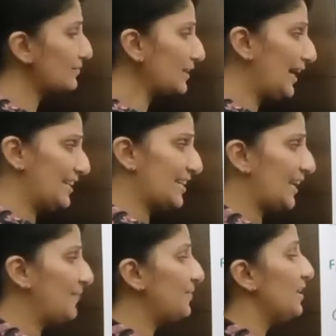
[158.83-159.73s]
And
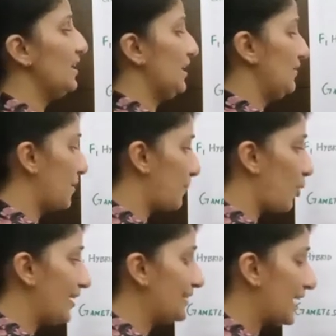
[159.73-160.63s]
again, the
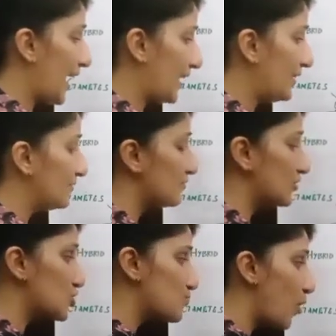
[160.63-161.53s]
pollen carrying the
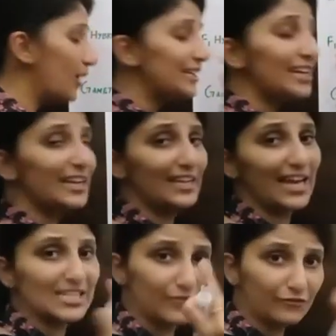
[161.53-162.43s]
small t allele has
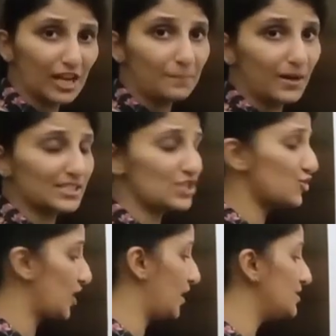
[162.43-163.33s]
50%
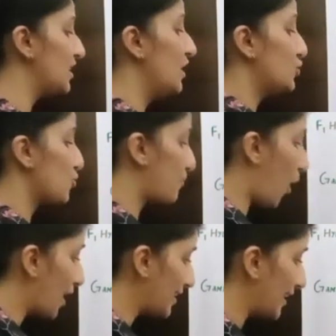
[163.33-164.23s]
chance to
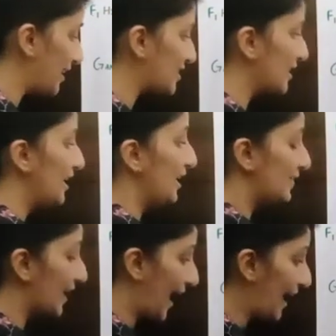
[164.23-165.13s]
pollinate the
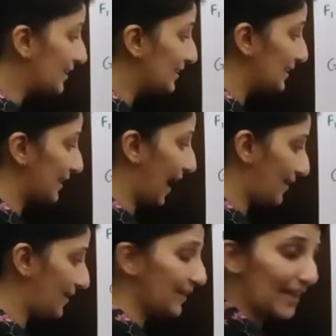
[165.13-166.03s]
egg carrying
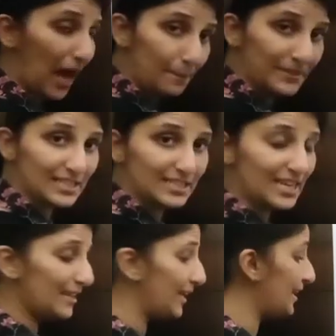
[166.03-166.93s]
the capital T
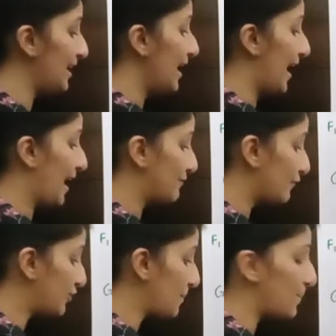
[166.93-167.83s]
allele and
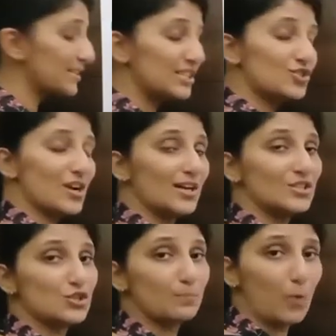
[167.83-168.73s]
50% chance to
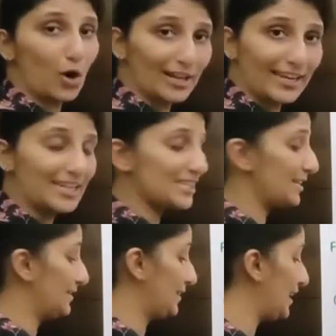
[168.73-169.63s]
pollinate
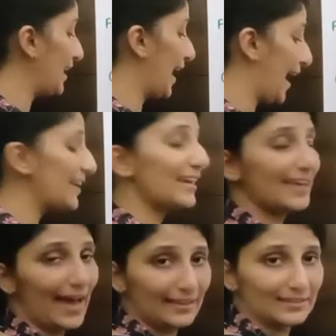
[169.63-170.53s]
the egg
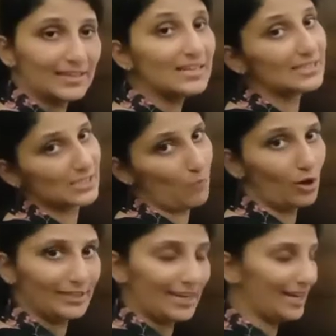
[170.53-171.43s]
carrying the small
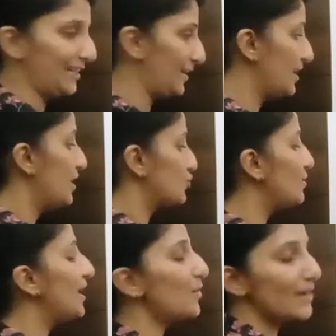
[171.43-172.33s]
t allele. So
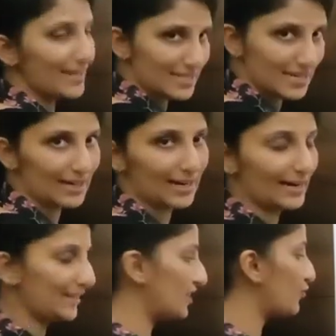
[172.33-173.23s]
now let us conduct
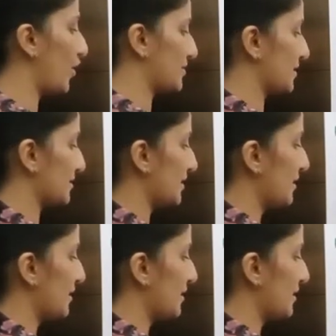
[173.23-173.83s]
the process.